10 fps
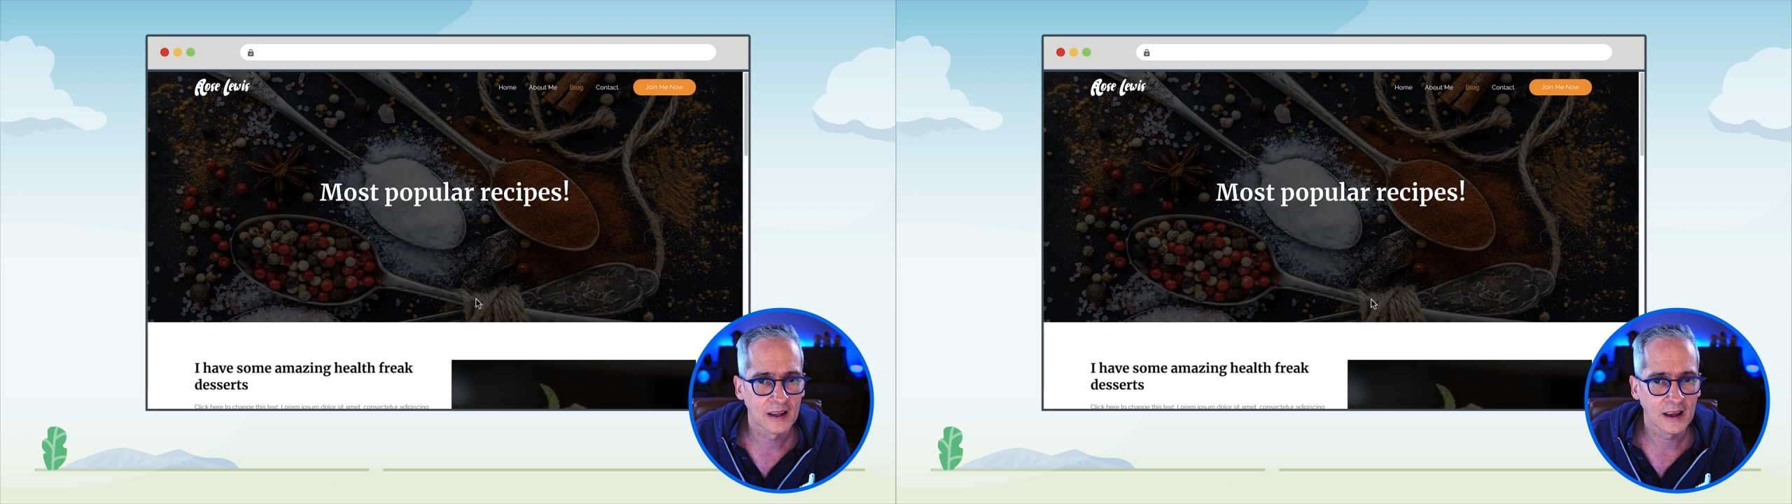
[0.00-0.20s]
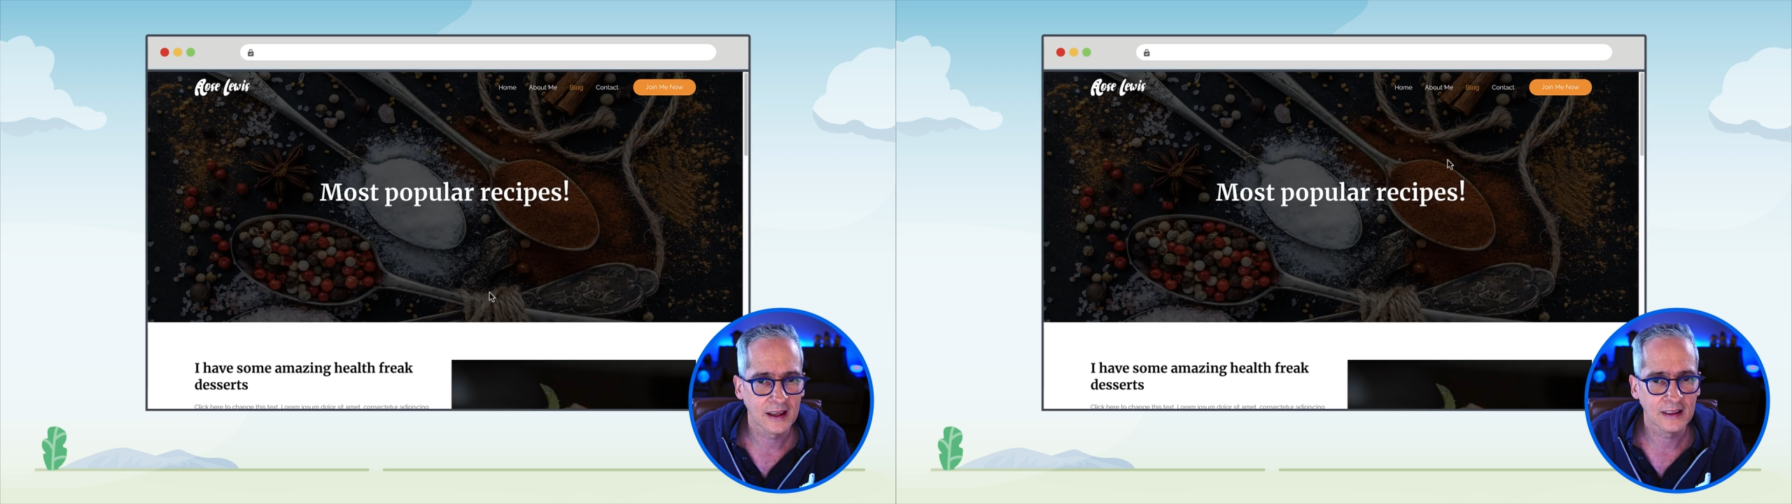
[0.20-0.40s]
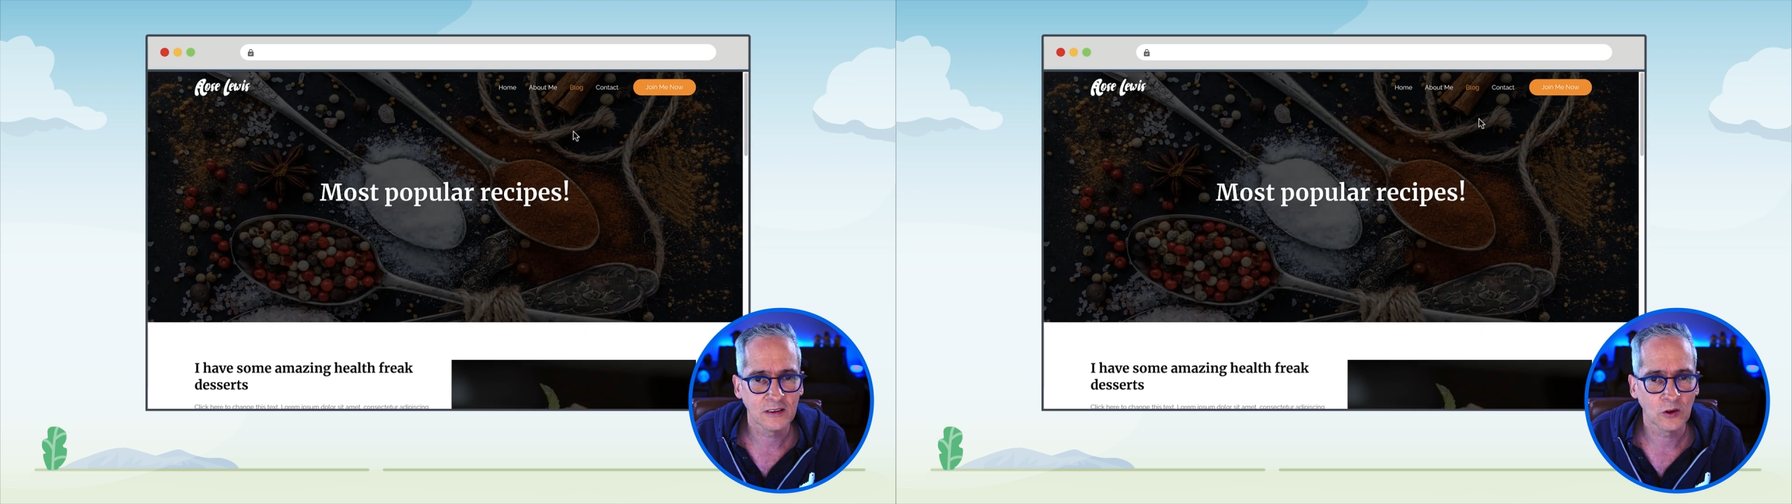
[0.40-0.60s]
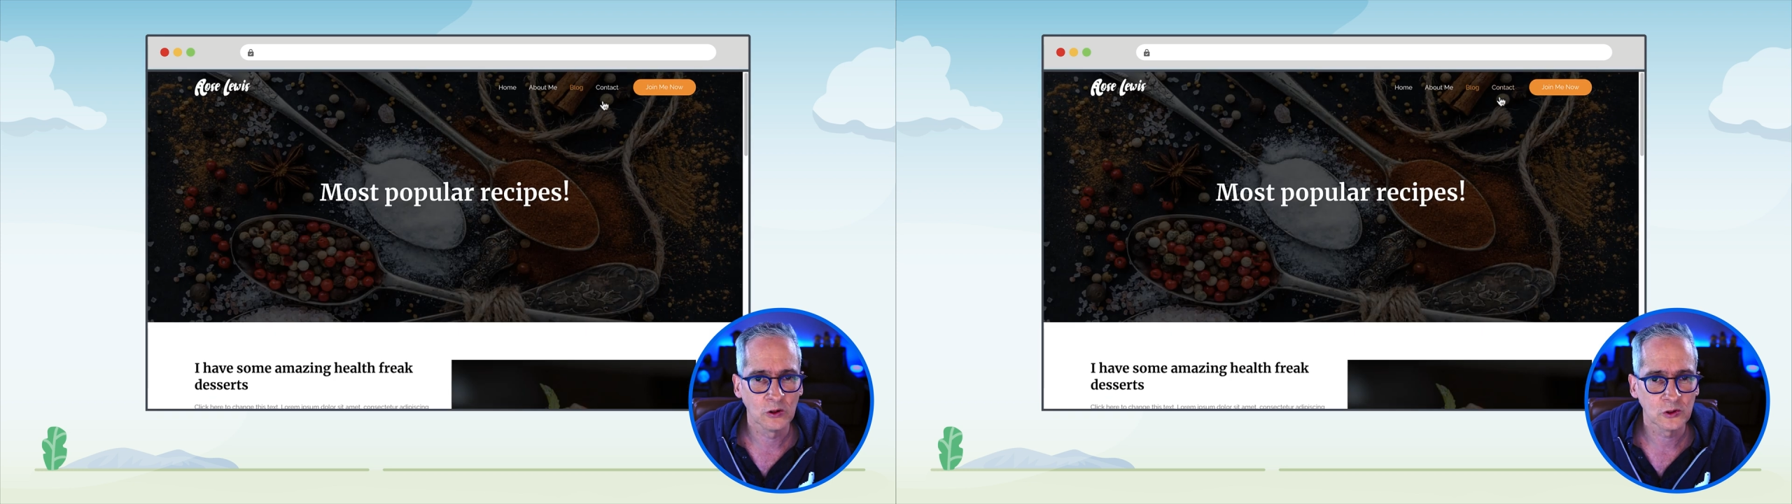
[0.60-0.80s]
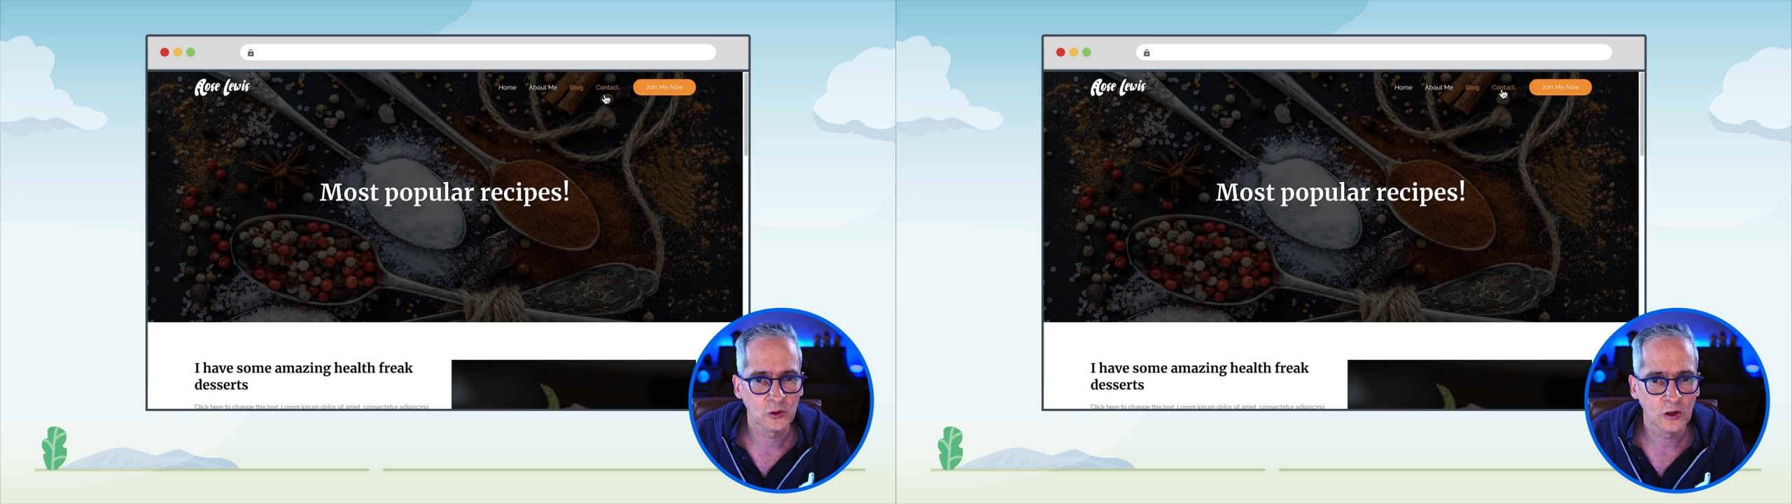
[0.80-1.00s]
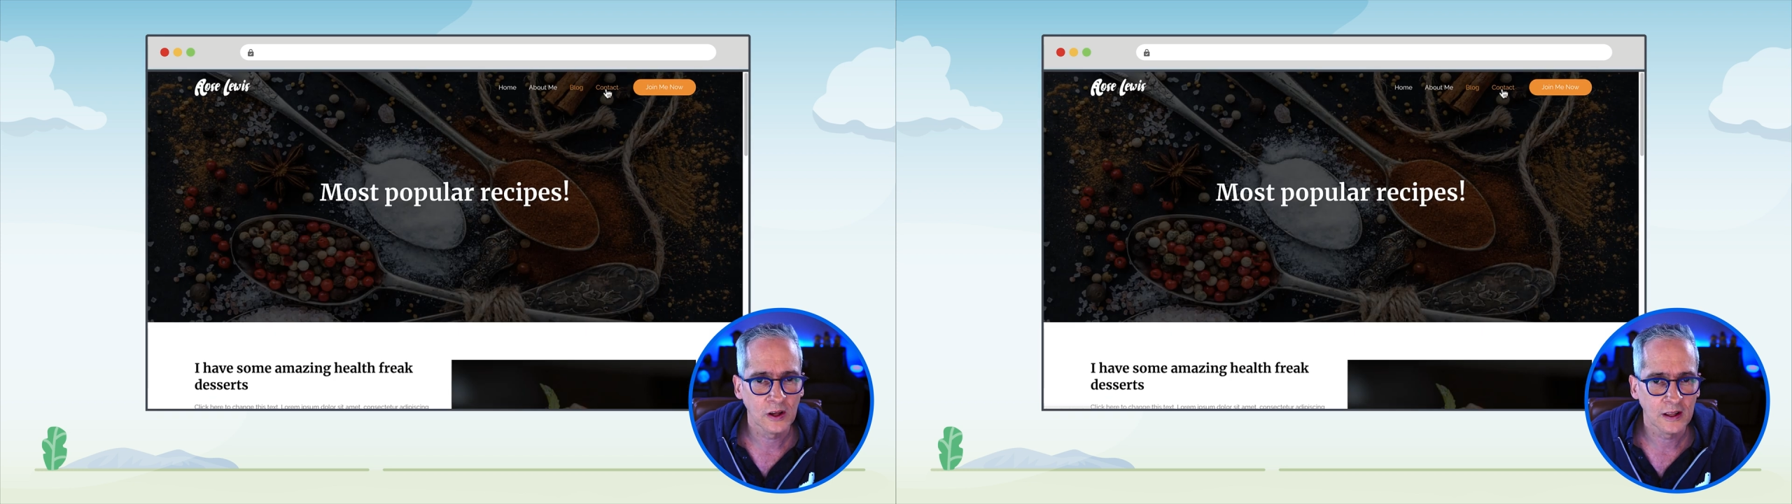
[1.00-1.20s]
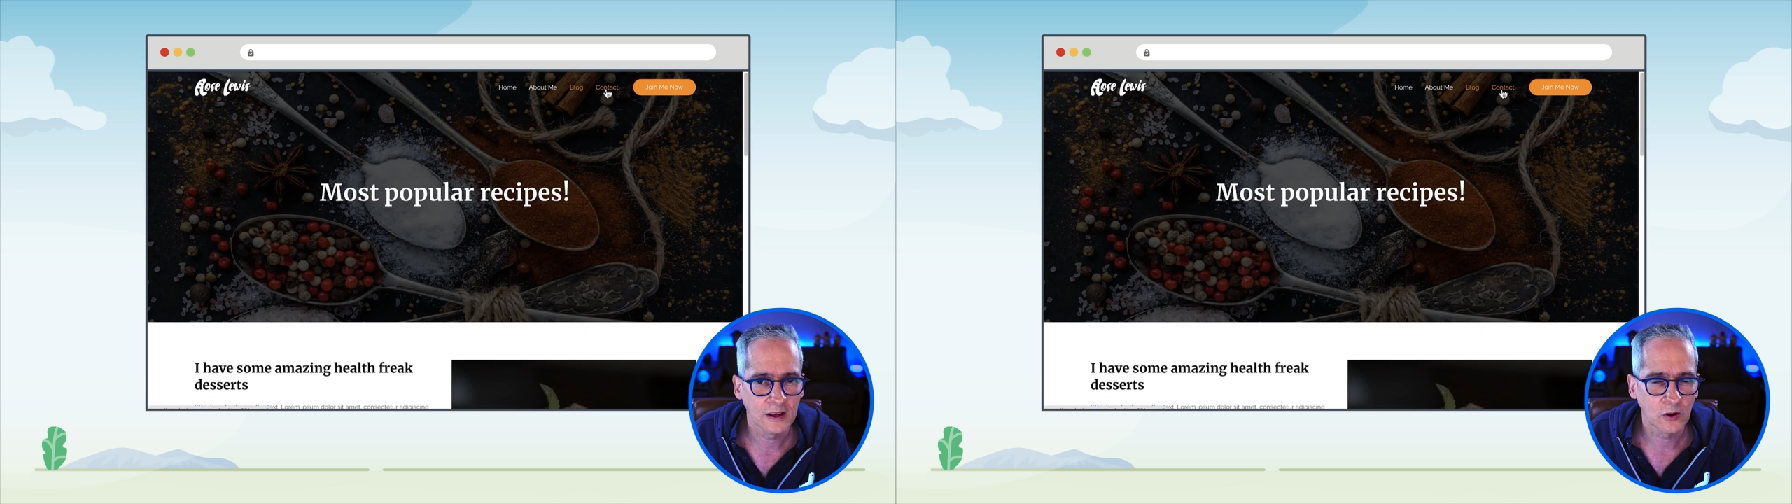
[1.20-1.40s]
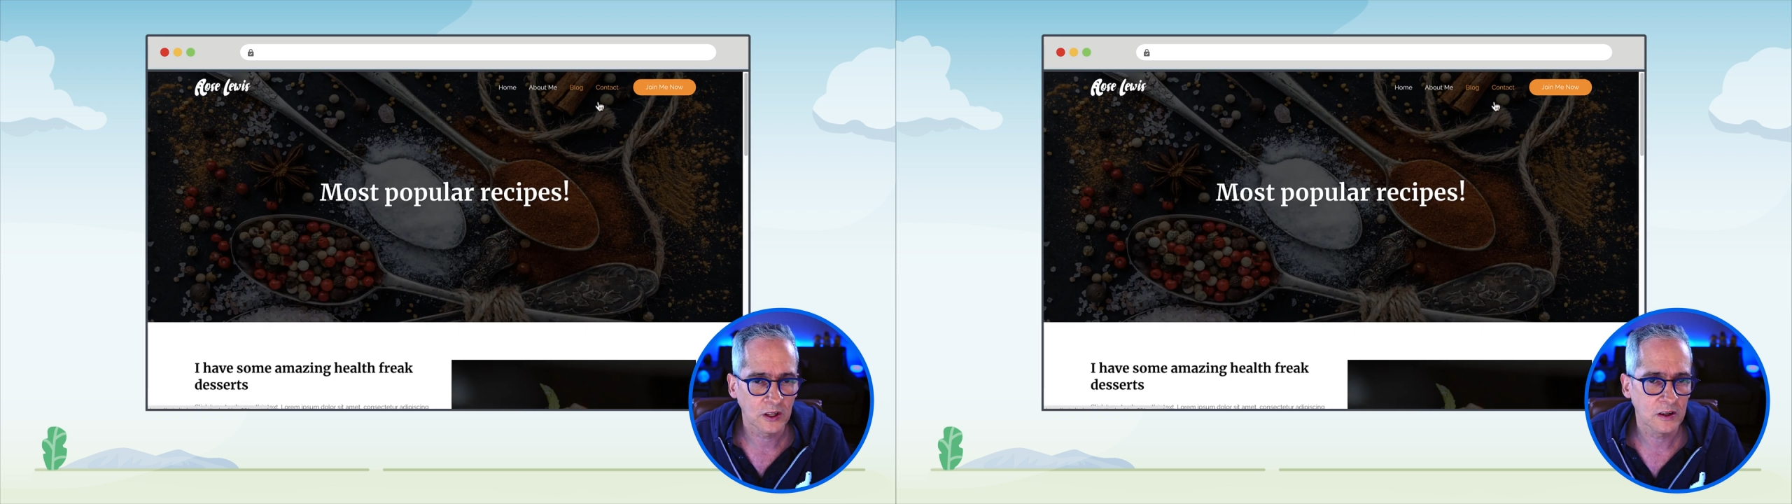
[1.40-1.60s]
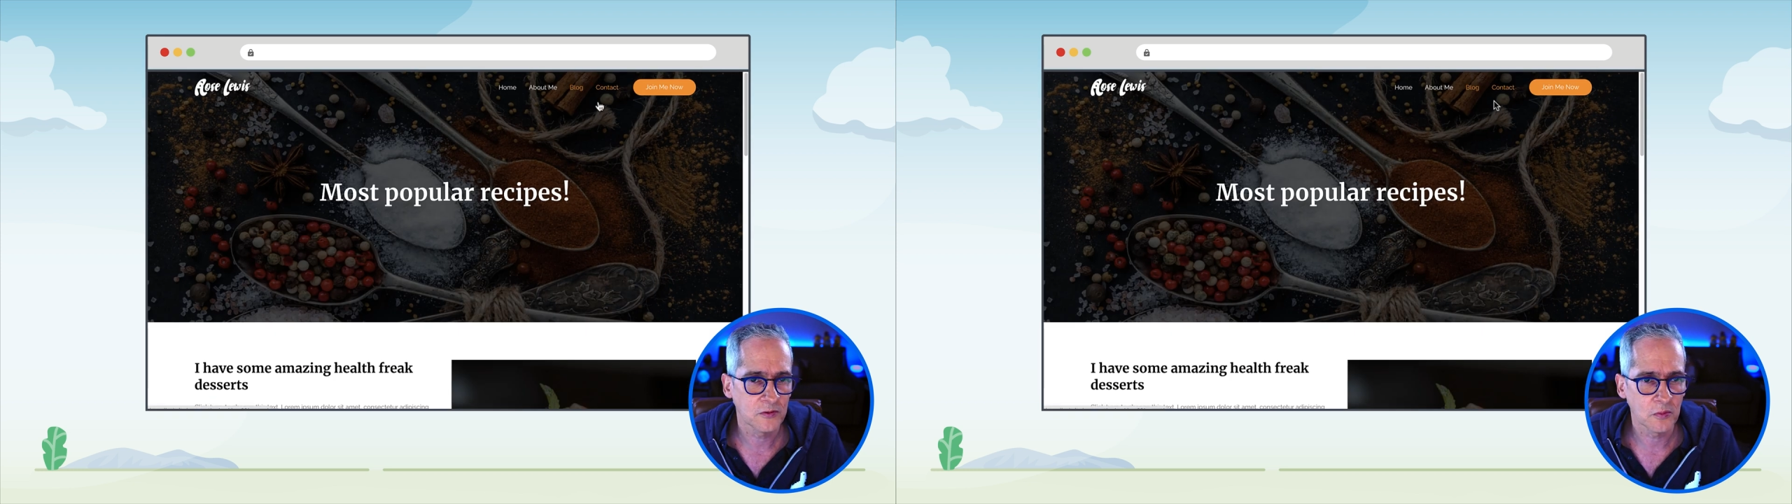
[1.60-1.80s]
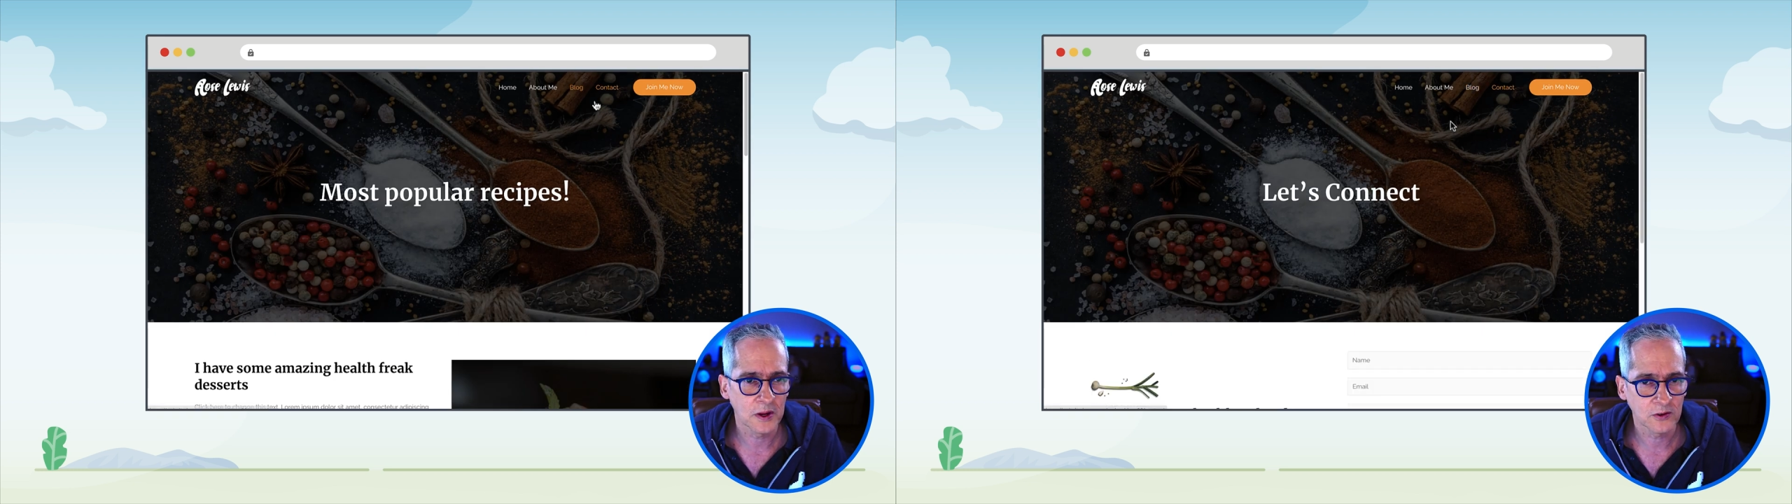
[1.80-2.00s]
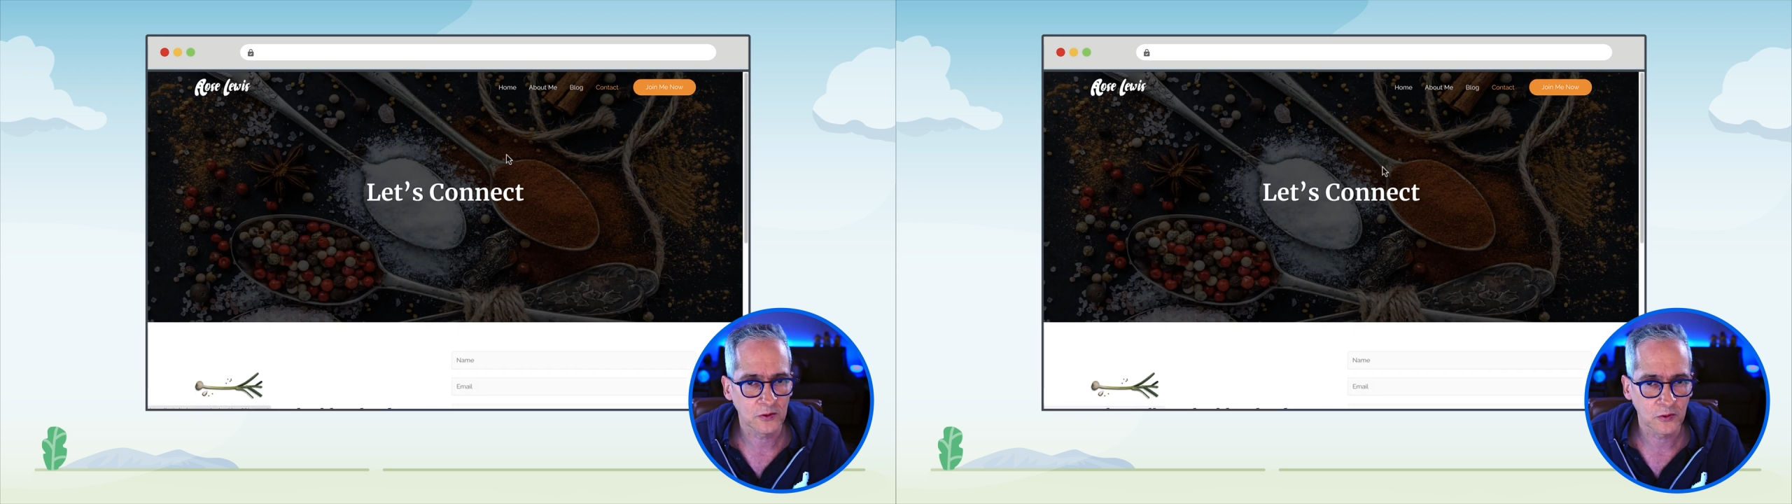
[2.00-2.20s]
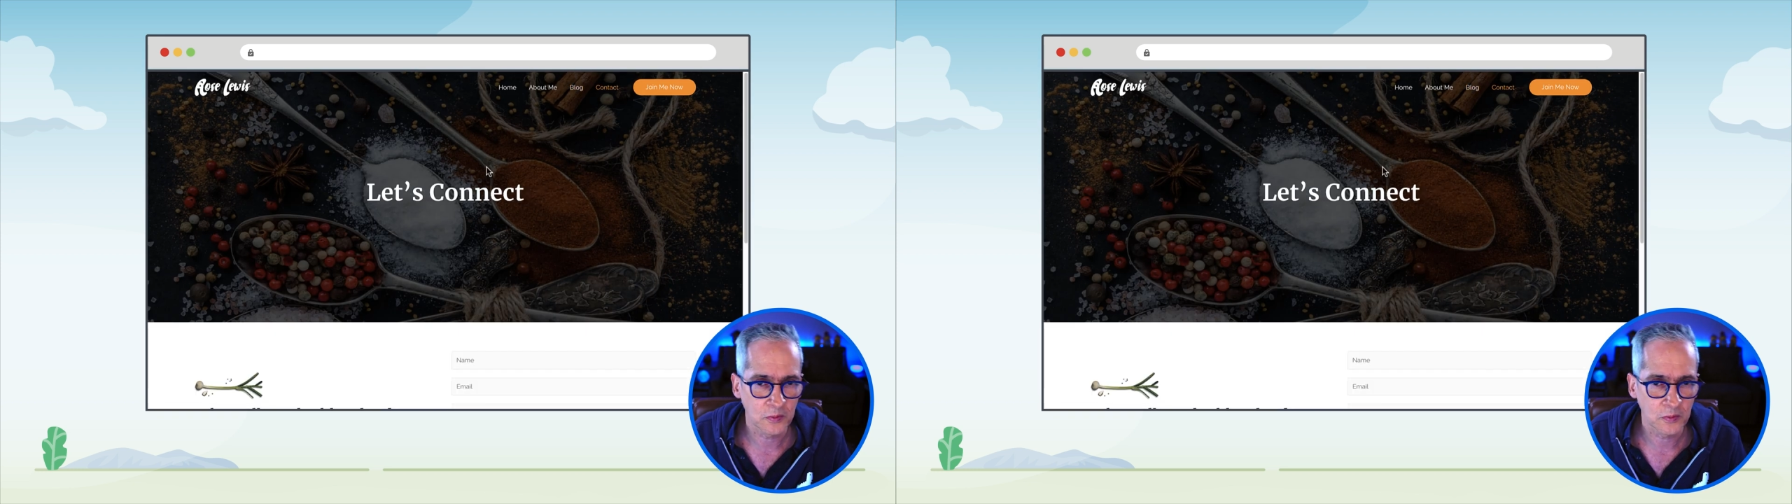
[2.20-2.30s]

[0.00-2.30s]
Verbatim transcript: And there's also the contact information for